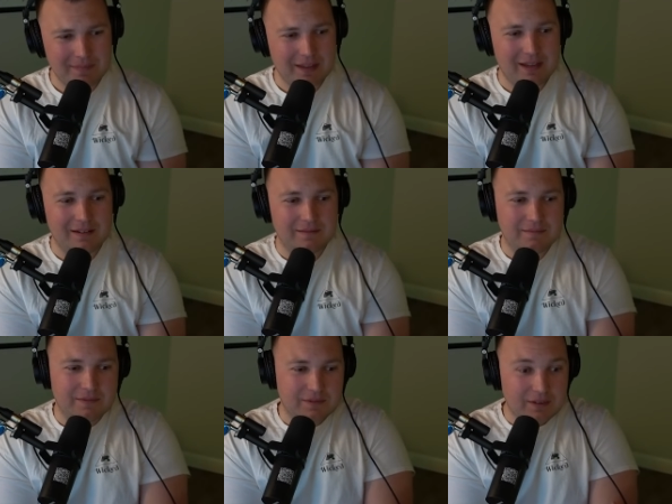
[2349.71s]

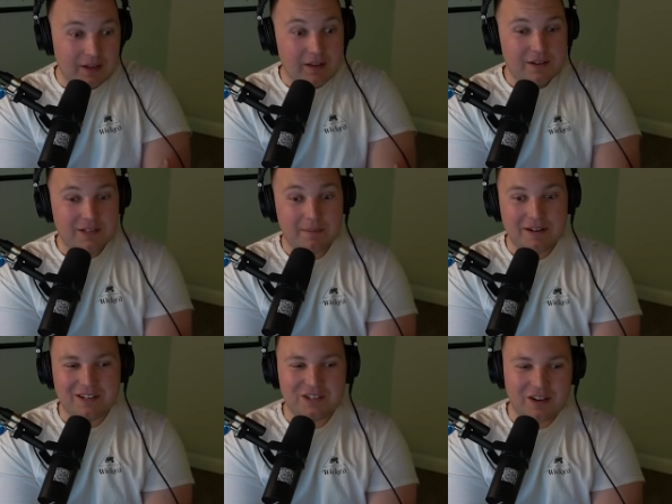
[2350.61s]
and somebody
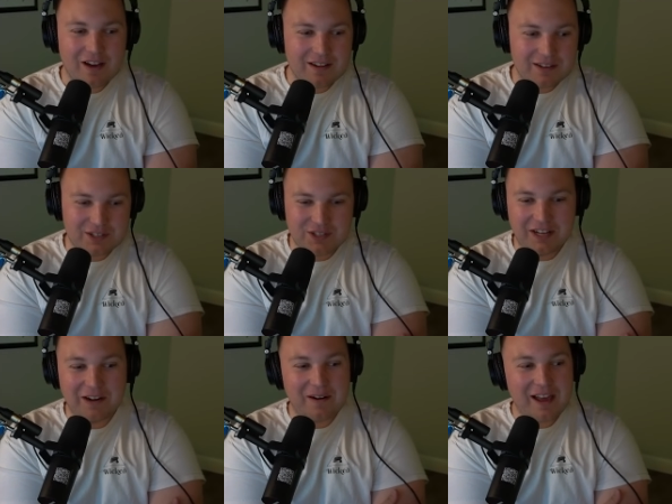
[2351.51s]
shot a
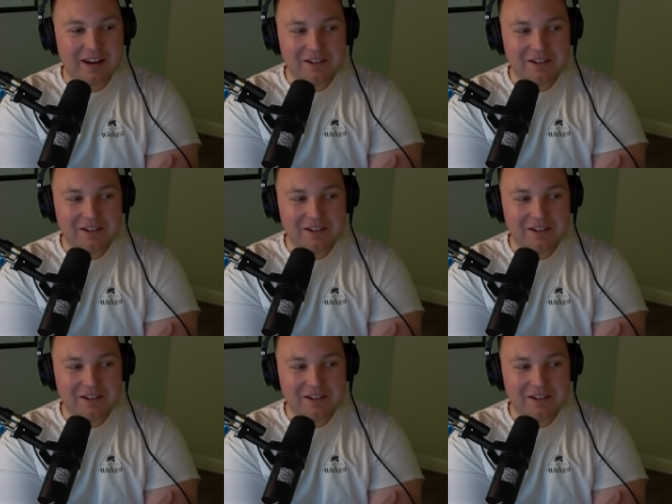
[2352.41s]
stinger at it or